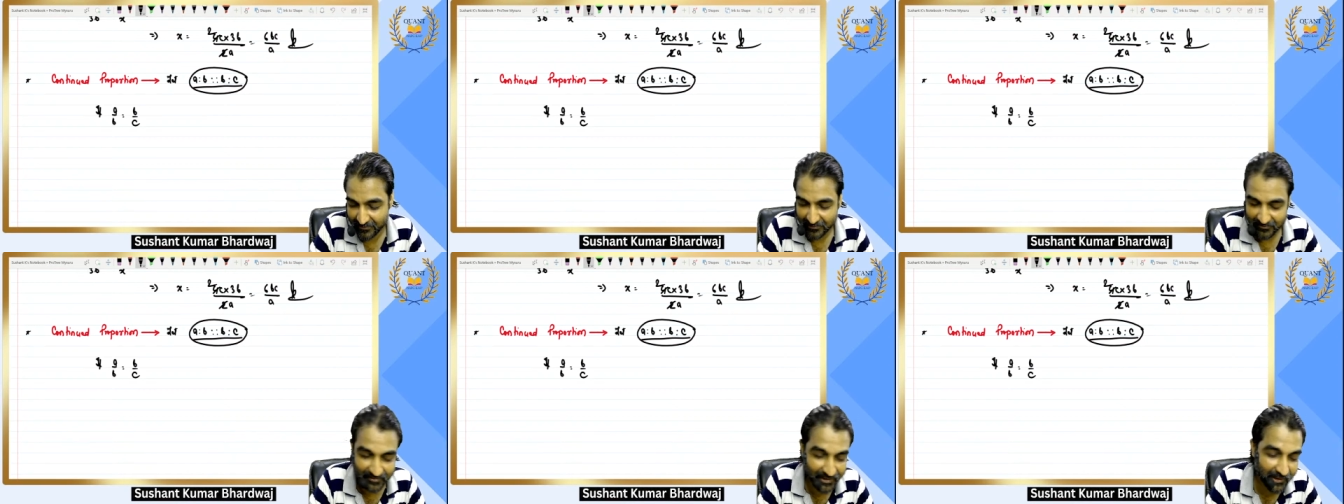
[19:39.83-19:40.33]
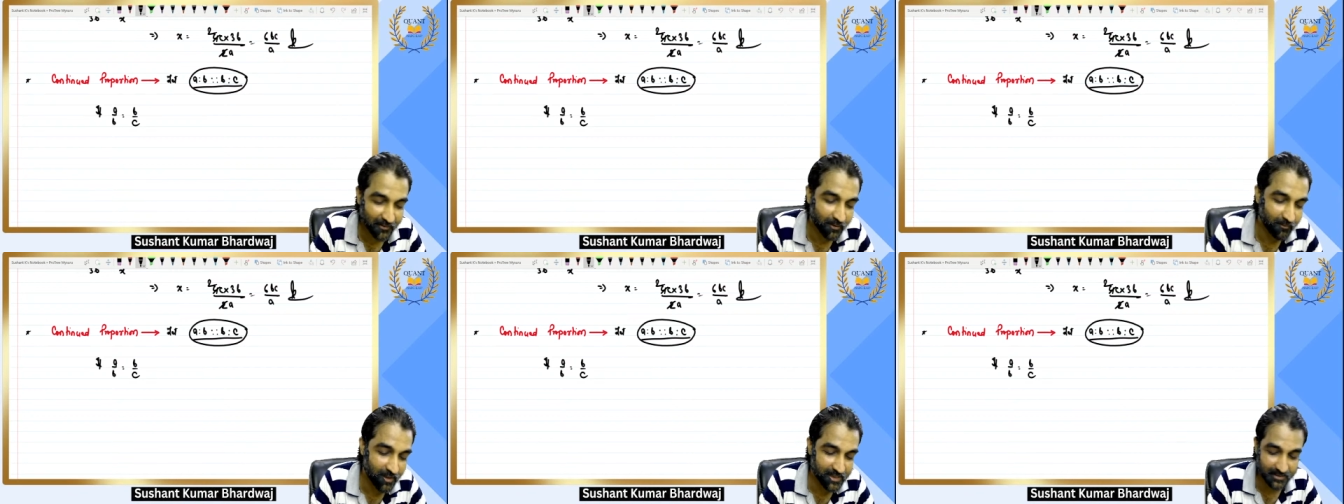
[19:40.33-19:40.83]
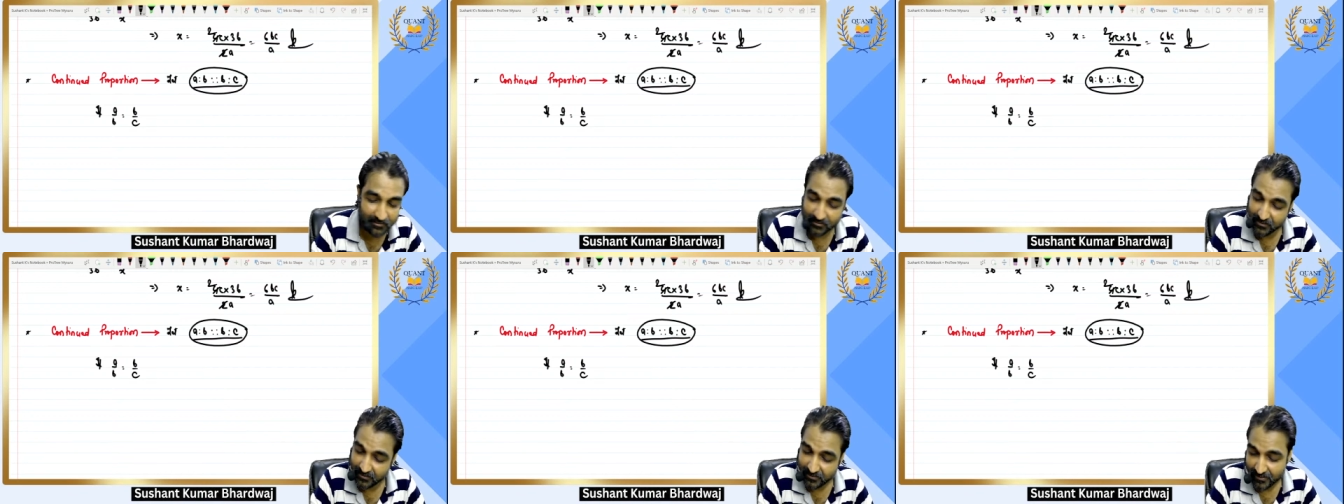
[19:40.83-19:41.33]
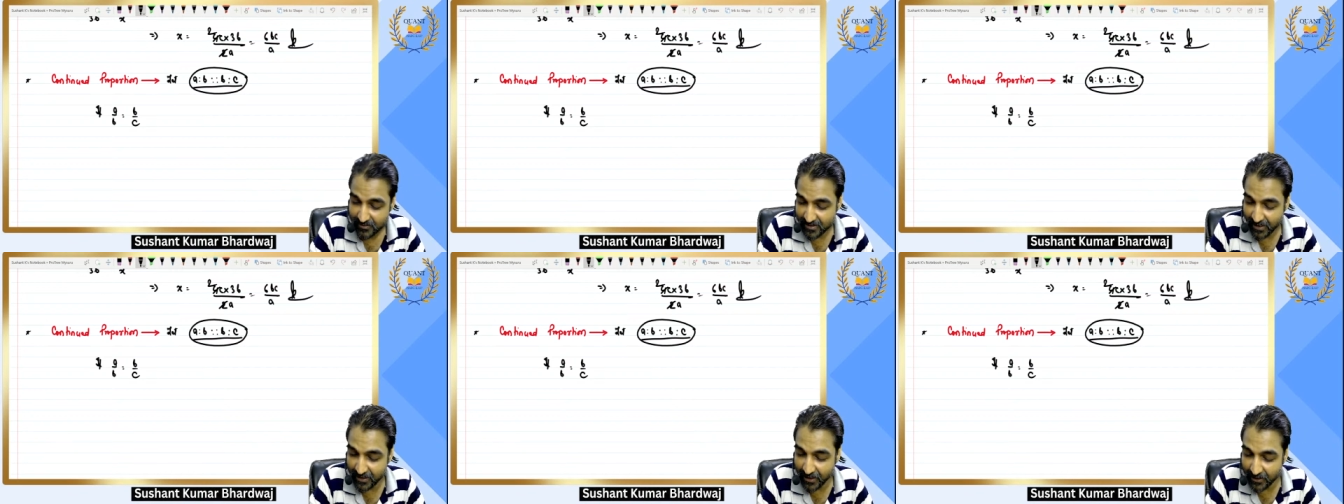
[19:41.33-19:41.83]
Very good boy,
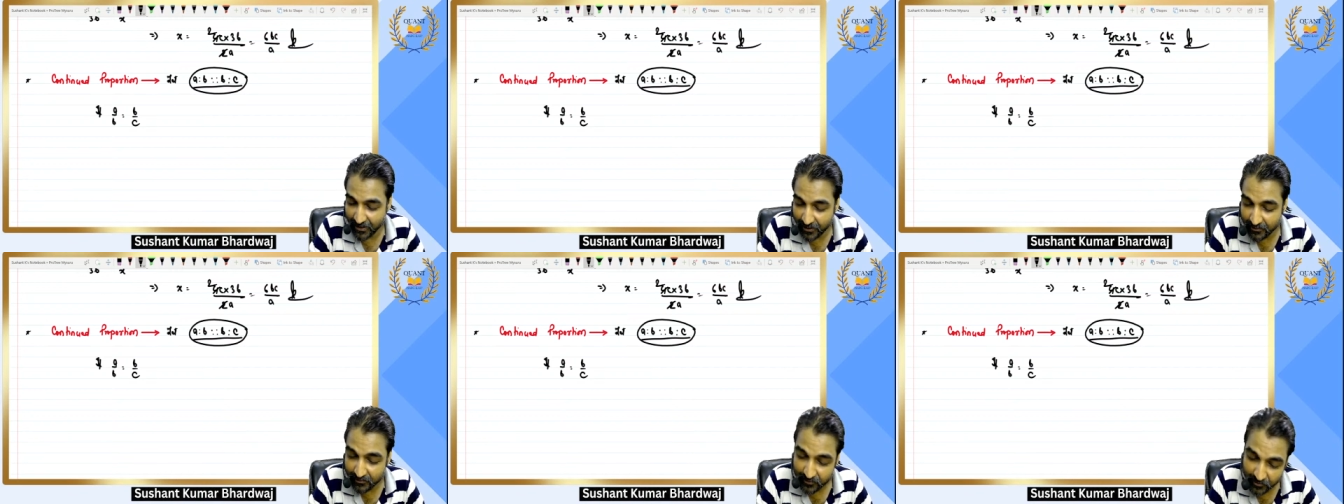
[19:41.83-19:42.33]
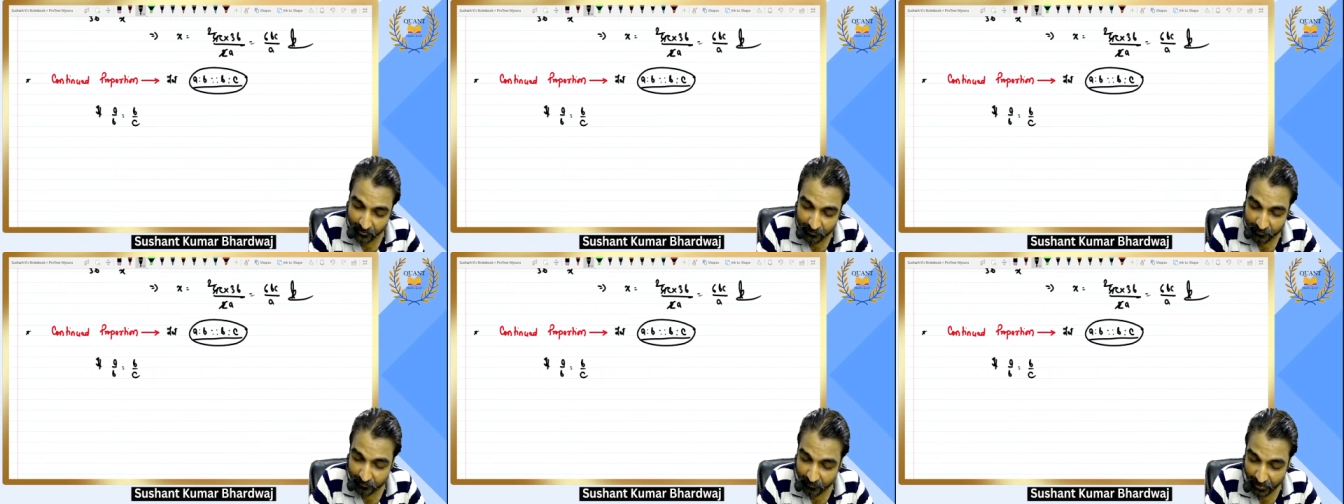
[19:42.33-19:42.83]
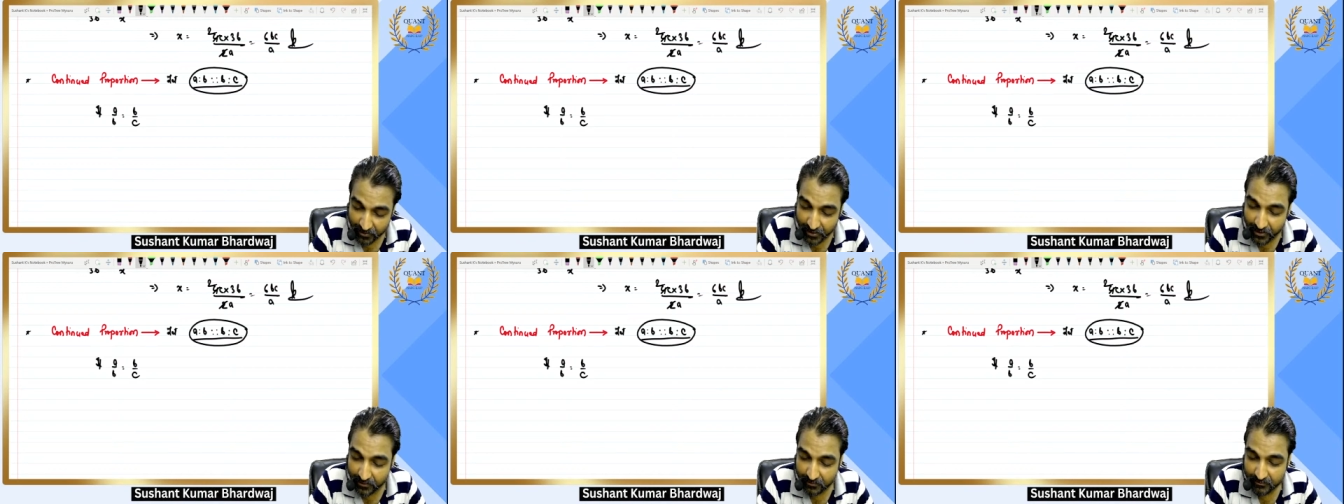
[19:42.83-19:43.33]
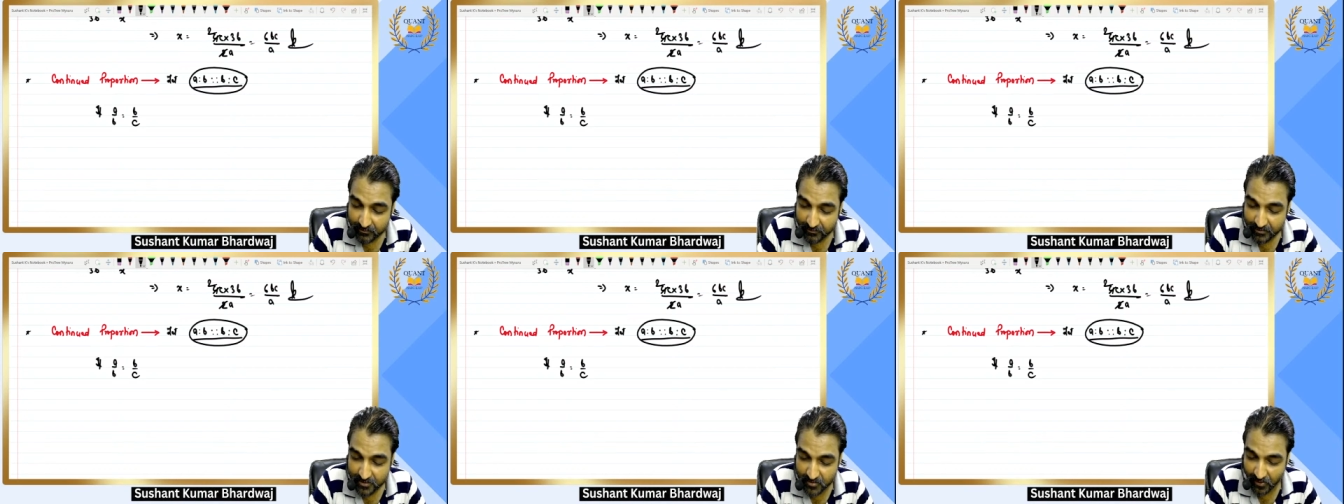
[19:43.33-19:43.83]
Sayed, and your partner,
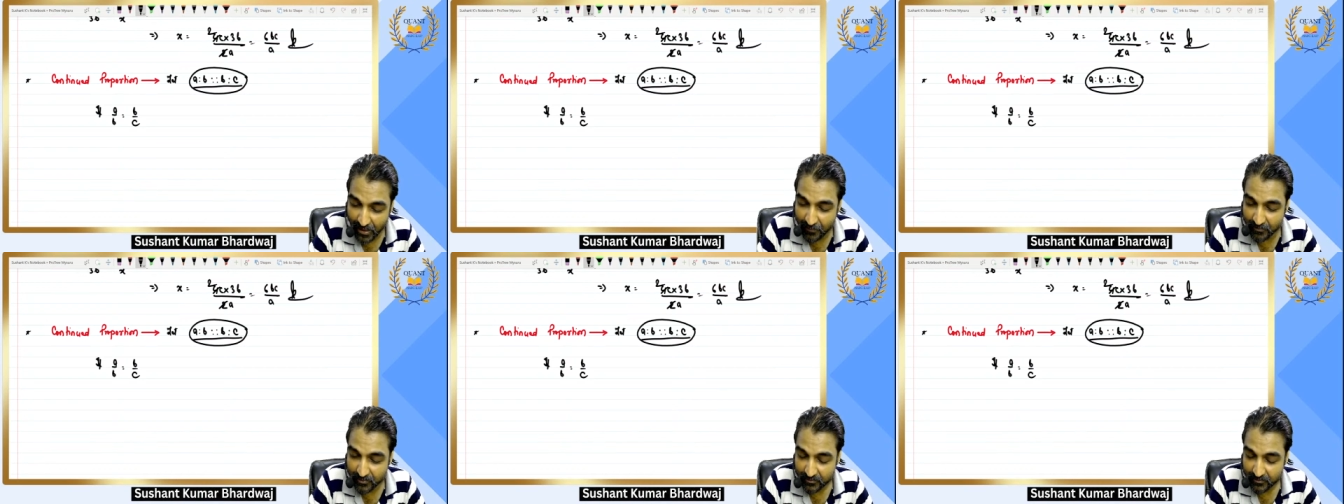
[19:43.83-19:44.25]
Swab.